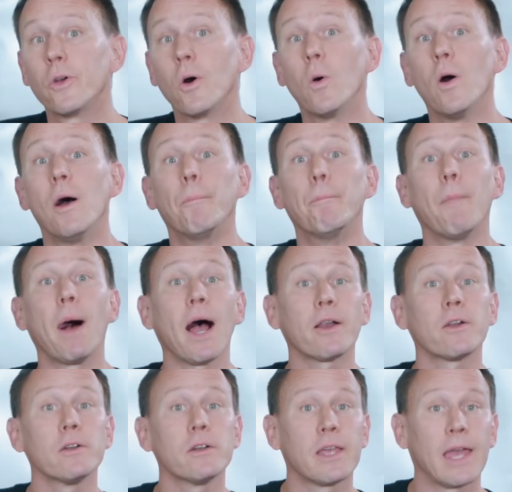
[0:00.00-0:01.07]
So
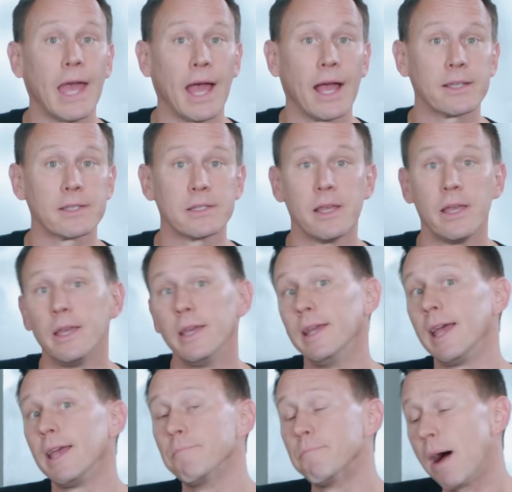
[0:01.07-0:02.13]
modern gas
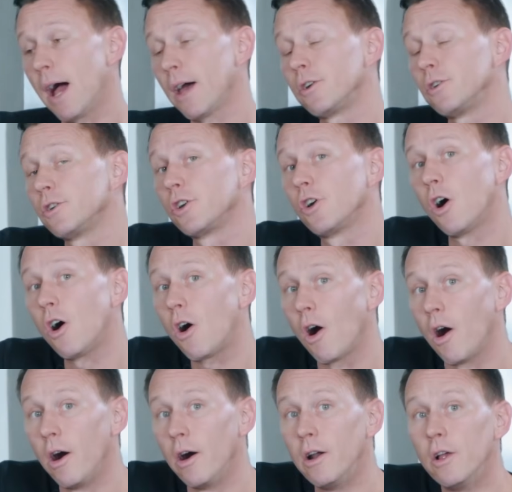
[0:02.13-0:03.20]
in a modern
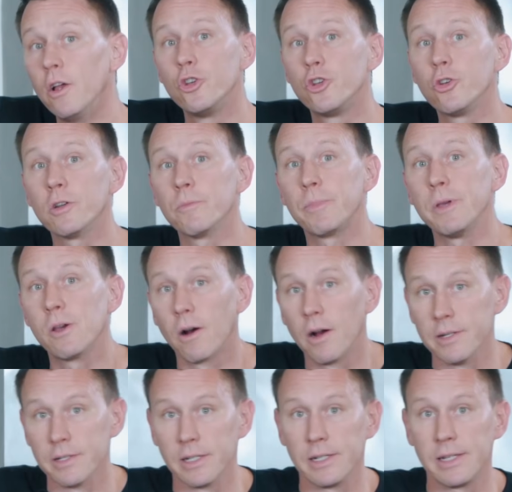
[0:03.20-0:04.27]
car shouldn't be
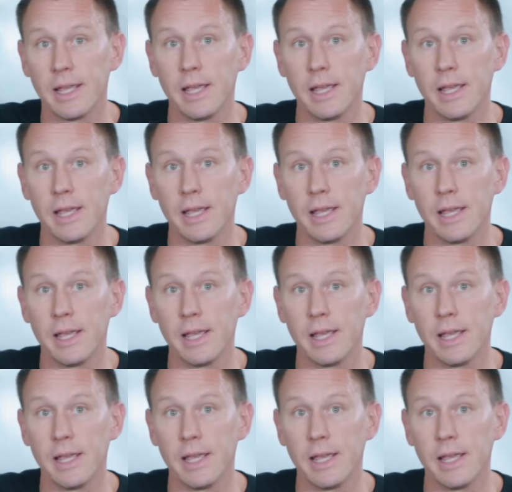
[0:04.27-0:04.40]
causing